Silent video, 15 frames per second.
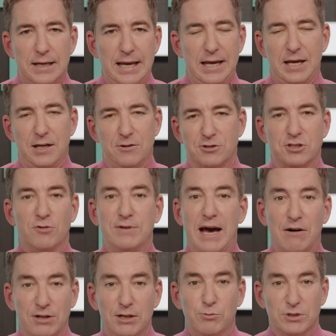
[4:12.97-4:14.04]
And there's no
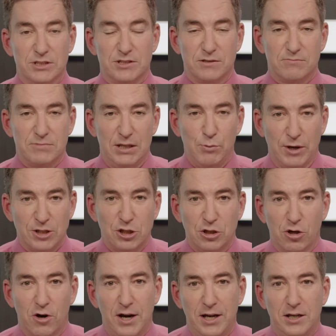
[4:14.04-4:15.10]
doubt he was, he went to
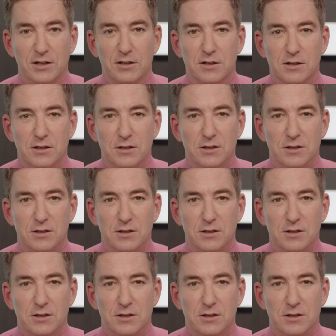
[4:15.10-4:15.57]
Ukraine